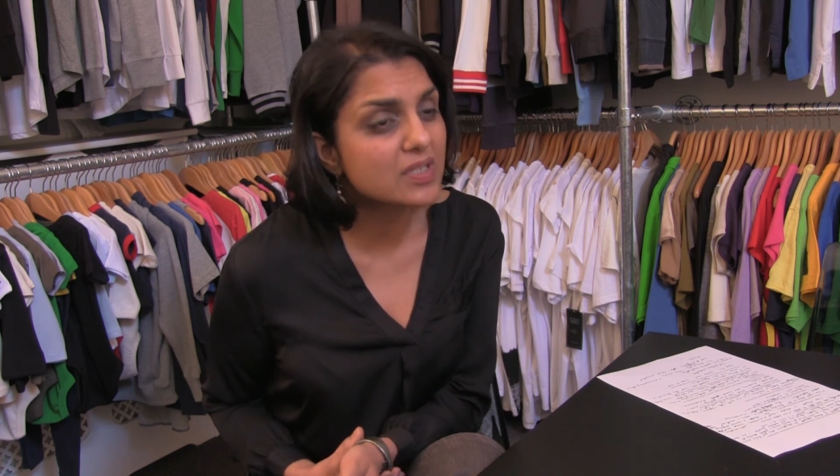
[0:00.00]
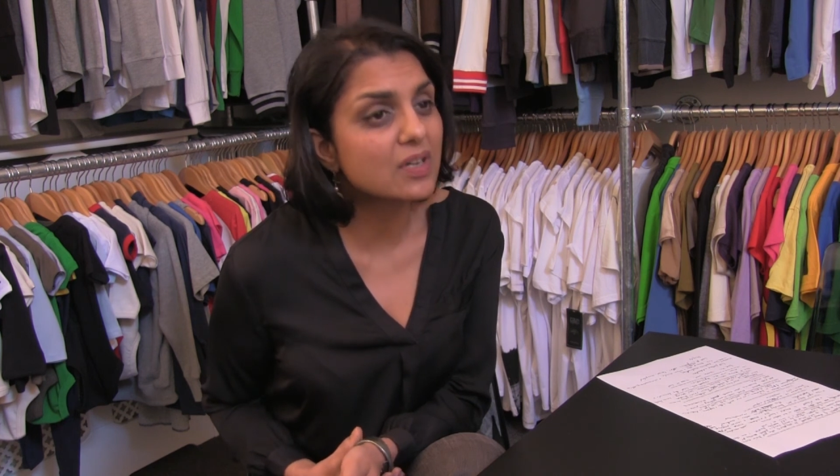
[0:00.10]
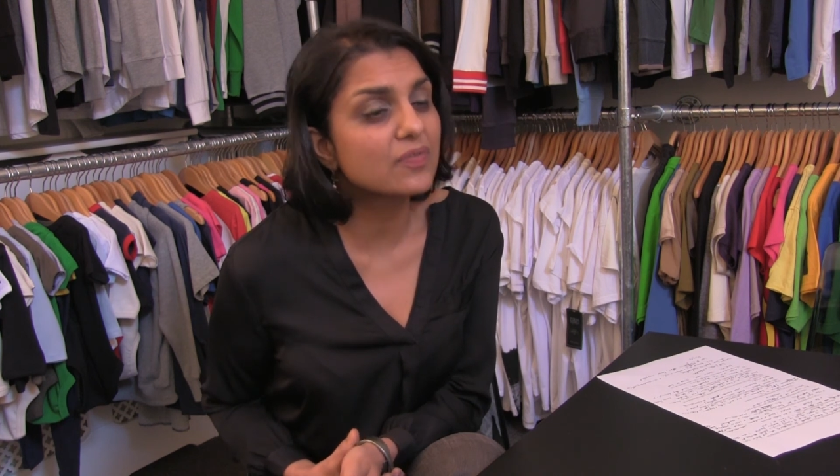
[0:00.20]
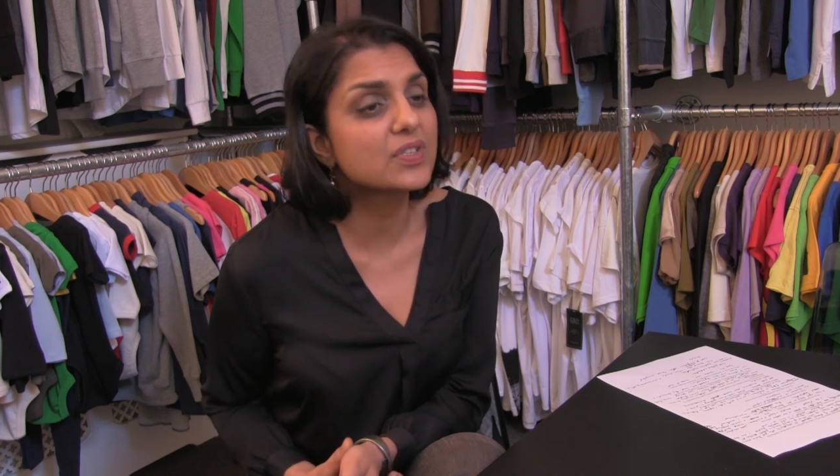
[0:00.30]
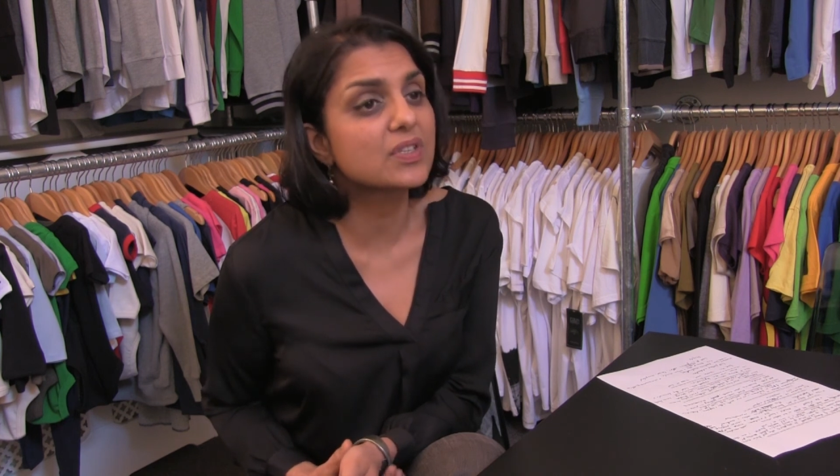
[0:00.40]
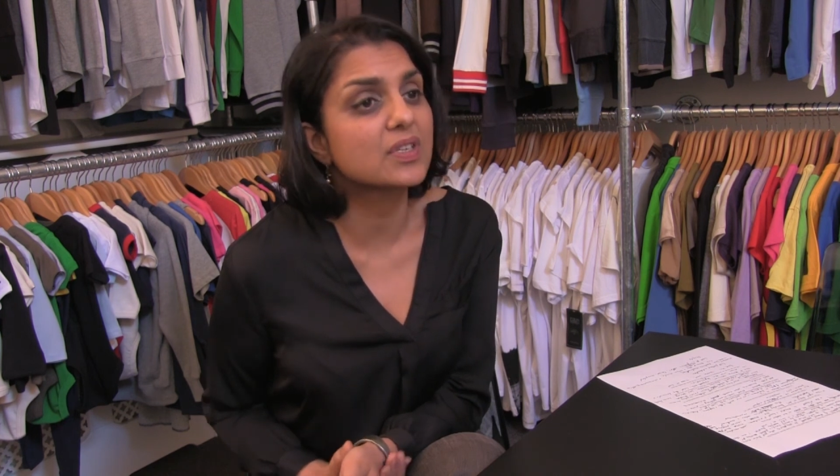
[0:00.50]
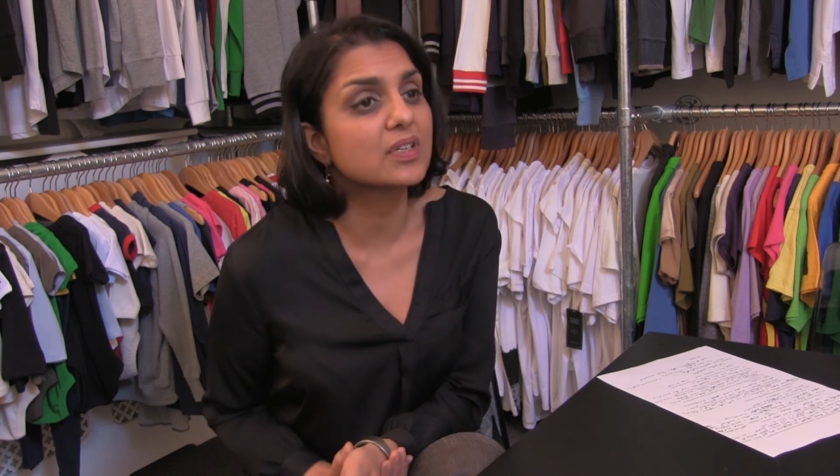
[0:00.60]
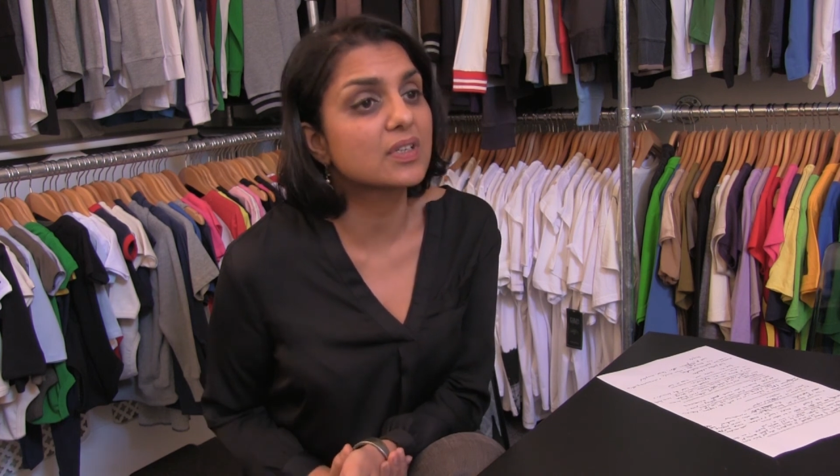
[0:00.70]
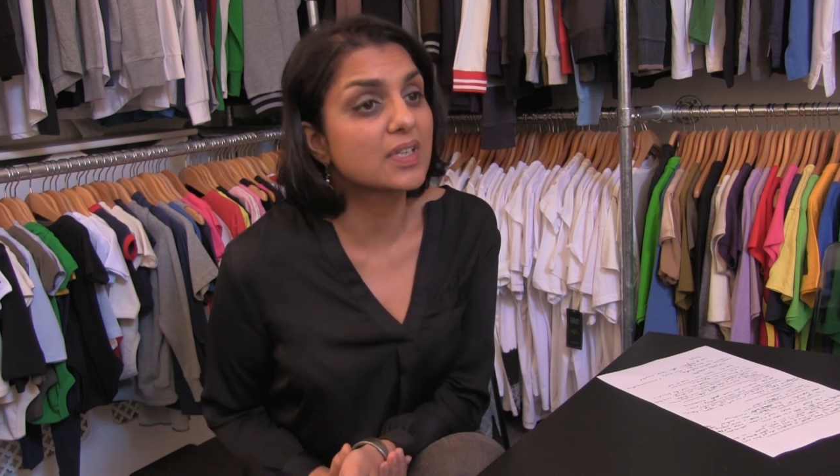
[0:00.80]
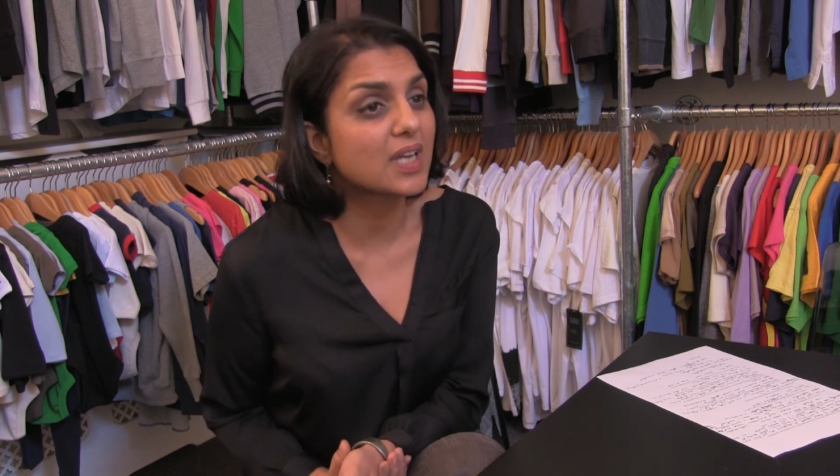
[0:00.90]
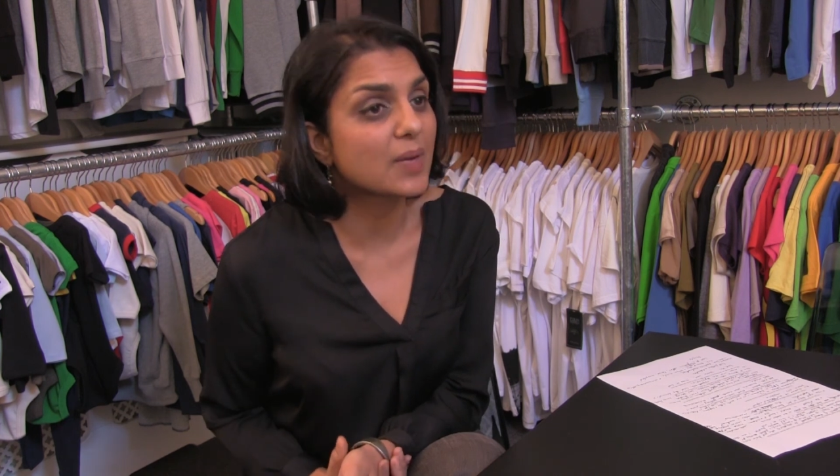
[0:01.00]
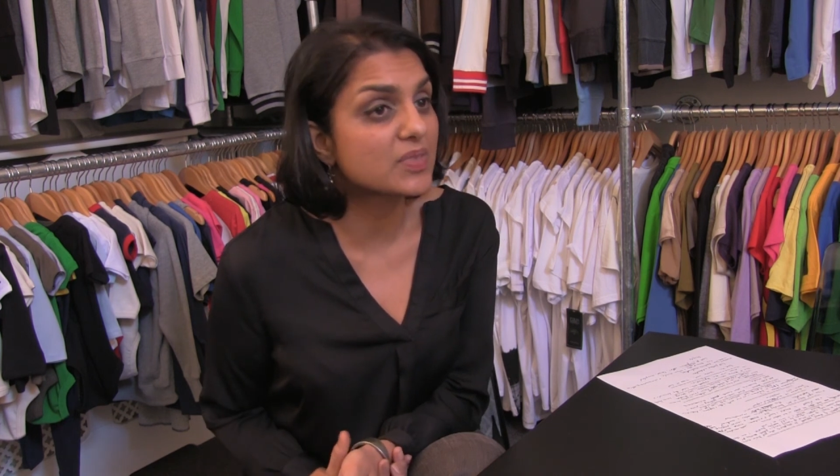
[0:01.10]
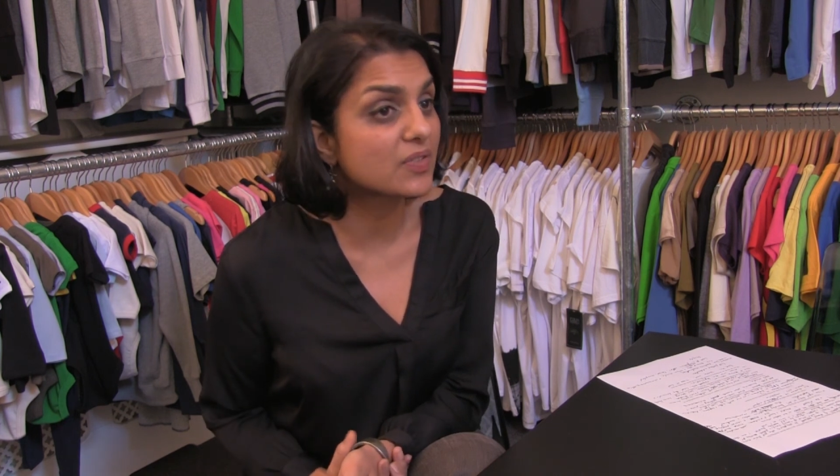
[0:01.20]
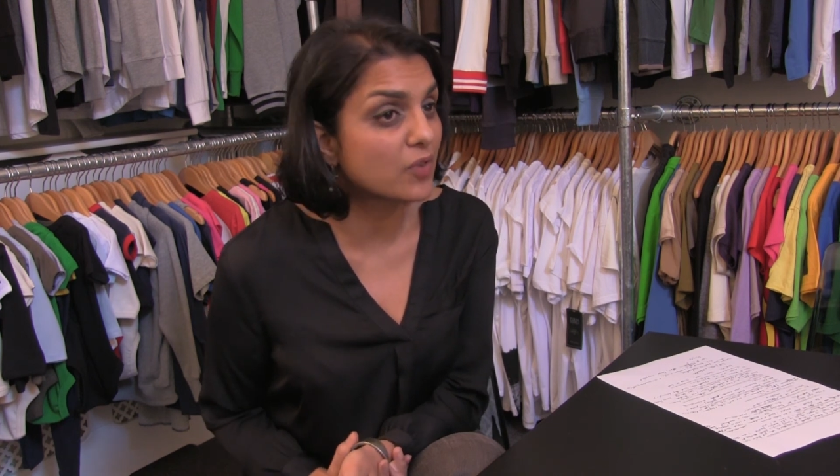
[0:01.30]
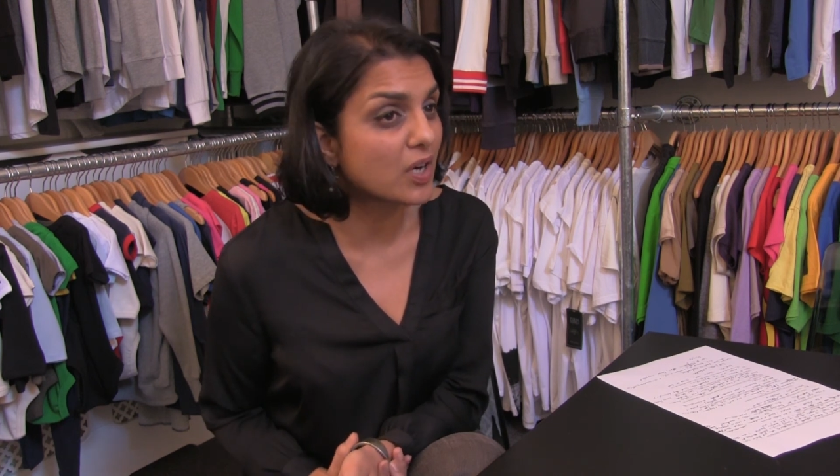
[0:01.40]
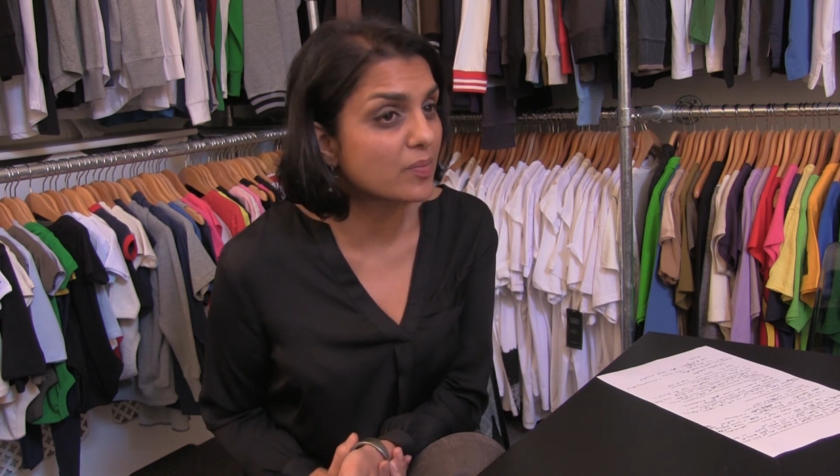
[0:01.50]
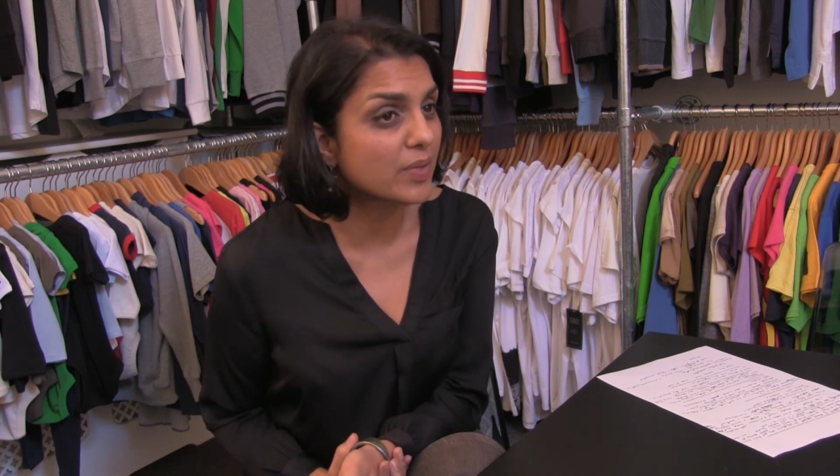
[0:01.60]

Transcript: After the collapse of Rana